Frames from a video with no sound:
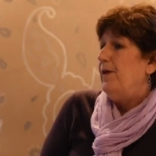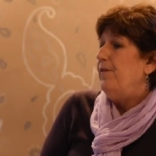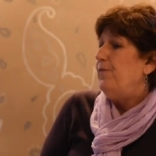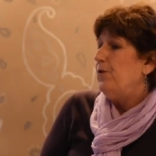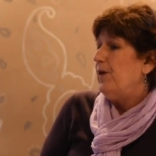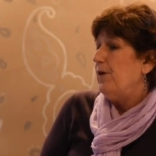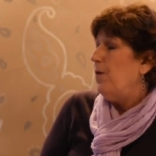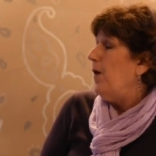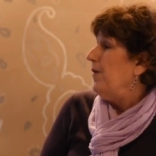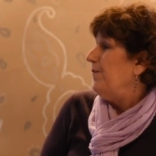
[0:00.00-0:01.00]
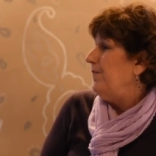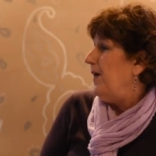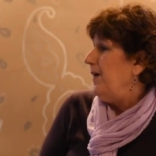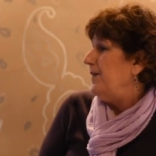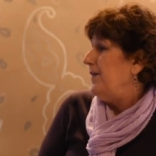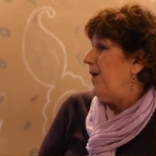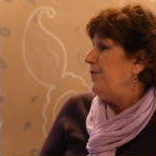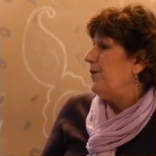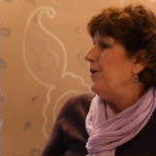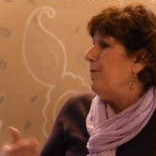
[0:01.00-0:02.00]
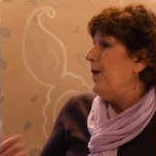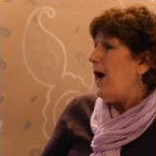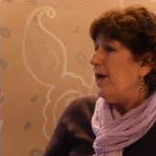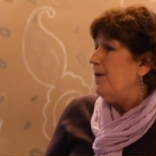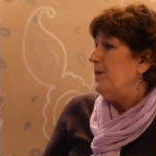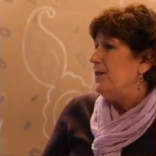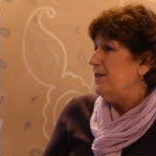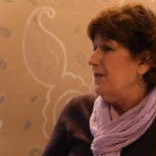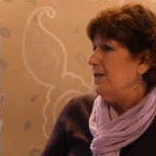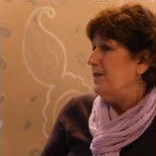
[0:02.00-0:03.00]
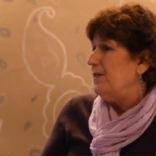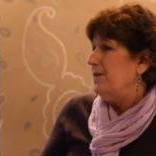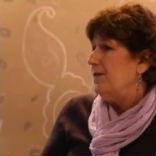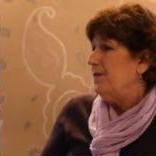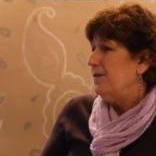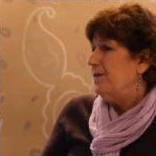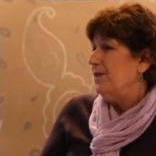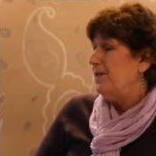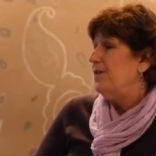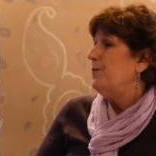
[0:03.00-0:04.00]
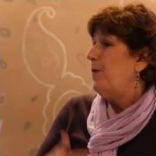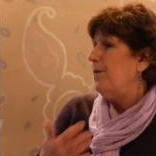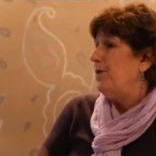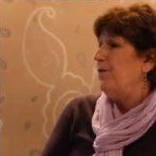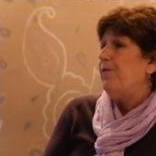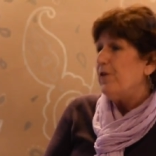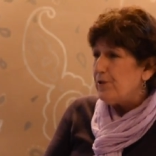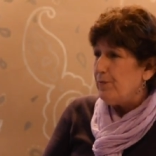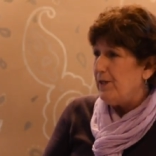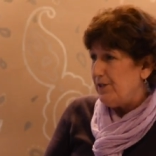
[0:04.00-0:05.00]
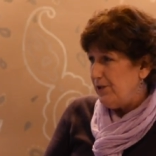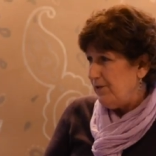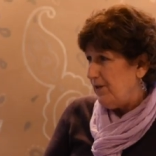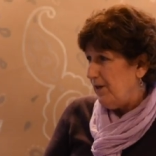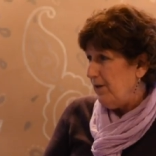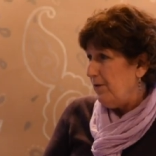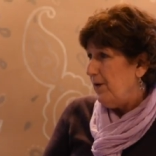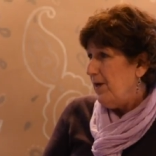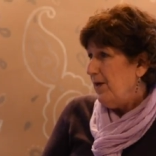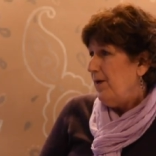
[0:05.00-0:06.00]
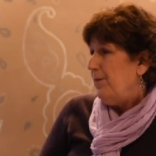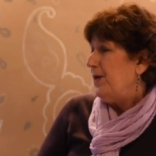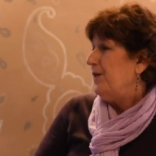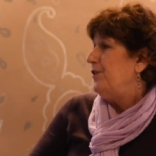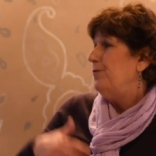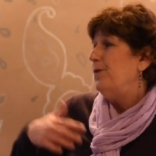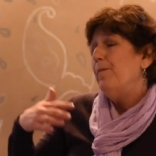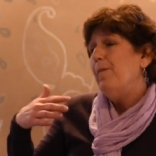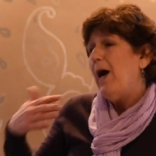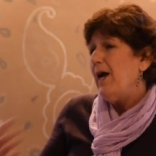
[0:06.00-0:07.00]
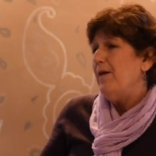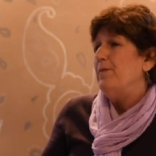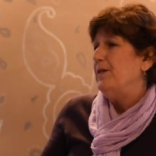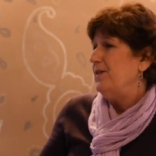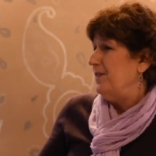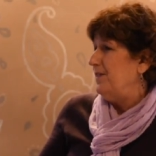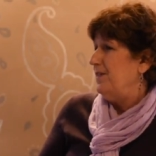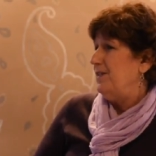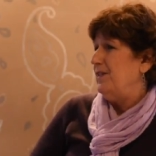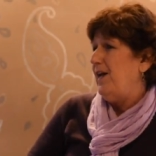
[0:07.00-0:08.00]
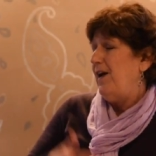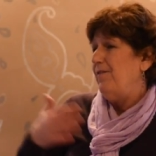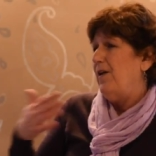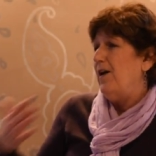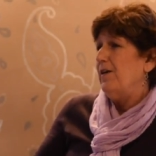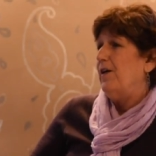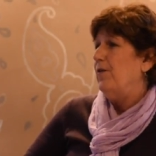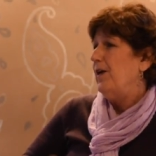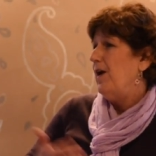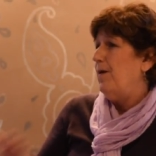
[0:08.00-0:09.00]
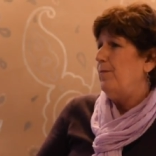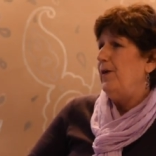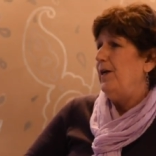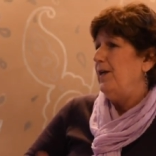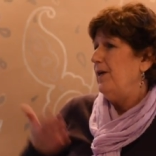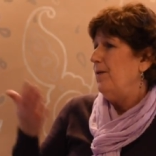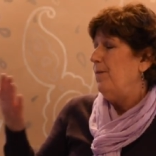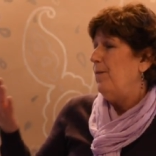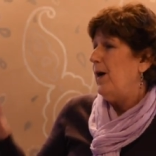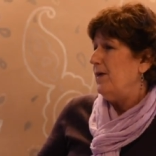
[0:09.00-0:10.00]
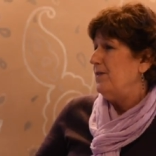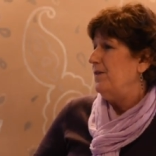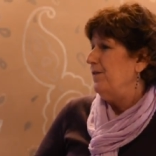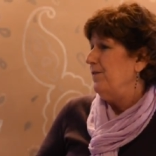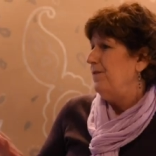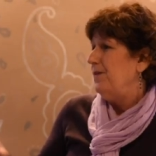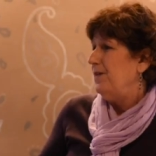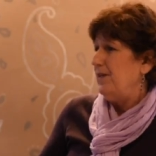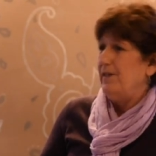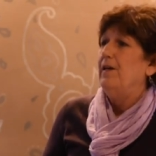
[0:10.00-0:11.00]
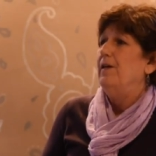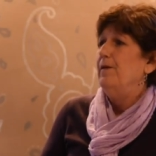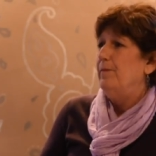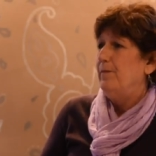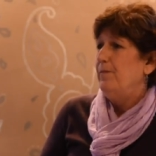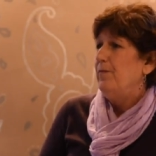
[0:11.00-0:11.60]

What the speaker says: if you can qualify. Now, if you're going to buy a business, this is probably the first place you'd go, because you wouldn't buy a business that didn't have ongoing operating positive income.